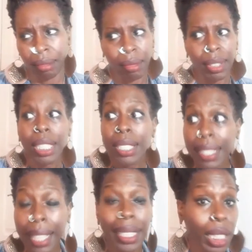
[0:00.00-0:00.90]
They'll
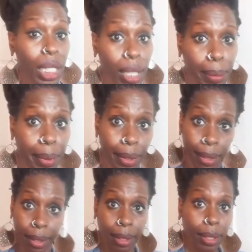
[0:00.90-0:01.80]
set it up
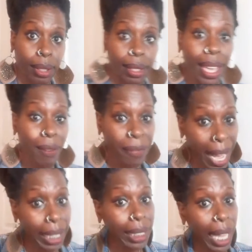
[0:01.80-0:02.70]
and
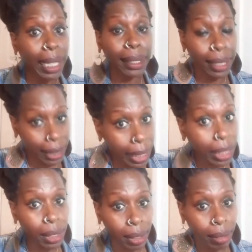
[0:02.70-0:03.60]
finalize the
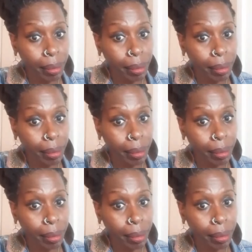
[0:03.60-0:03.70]
deal.